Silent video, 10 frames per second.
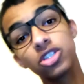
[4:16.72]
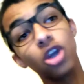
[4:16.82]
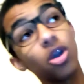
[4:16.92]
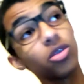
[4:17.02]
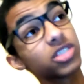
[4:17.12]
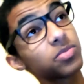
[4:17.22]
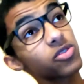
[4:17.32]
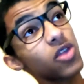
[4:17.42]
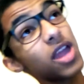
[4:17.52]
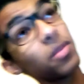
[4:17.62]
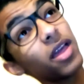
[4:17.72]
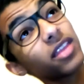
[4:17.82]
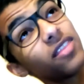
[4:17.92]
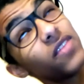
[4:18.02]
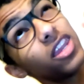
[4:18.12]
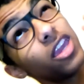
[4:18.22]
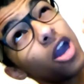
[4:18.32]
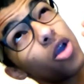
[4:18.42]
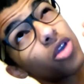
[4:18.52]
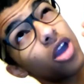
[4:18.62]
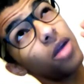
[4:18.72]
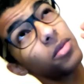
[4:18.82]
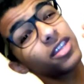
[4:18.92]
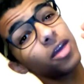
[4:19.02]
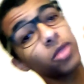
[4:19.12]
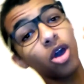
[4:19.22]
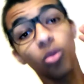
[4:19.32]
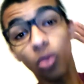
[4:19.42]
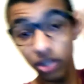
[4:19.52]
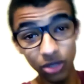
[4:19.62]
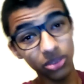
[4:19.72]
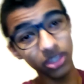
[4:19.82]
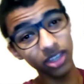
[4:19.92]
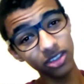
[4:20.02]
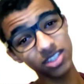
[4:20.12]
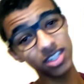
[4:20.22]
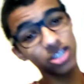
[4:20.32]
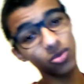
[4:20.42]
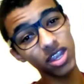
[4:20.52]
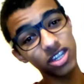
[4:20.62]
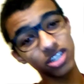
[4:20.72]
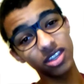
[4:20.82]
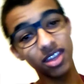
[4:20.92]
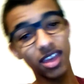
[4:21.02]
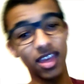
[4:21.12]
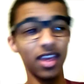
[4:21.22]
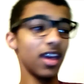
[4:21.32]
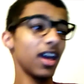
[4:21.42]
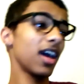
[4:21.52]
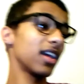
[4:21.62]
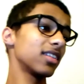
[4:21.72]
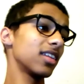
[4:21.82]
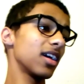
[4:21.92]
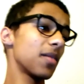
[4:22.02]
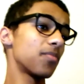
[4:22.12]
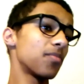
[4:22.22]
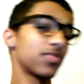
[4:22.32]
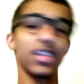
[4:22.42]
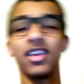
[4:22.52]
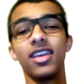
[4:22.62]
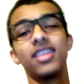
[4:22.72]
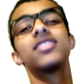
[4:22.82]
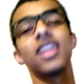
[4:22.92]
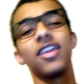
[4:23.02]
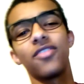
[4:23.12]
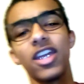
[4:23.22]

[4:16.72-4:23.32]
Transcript: So subscribe, like the video, comment down below what you think on the situation, and stay